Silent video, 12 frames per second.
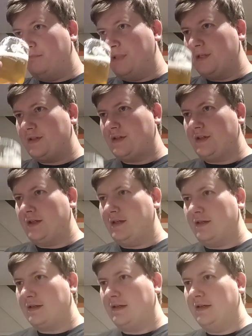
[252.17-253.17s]
but
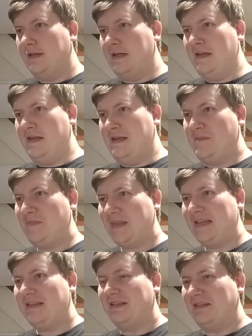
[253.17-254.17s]

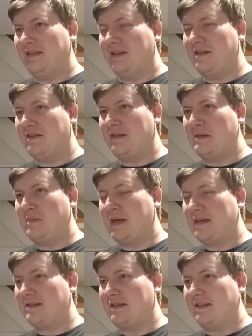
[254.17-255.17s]
I then think
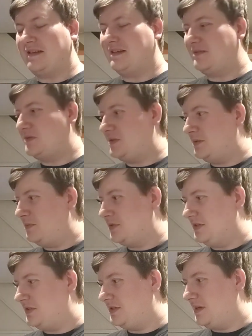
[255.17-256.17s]
back to that. It
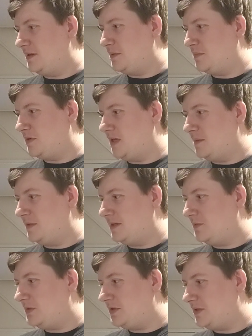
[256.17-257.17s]
wasn't Star of Brahman.
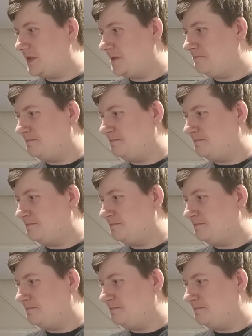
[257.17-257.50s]
It was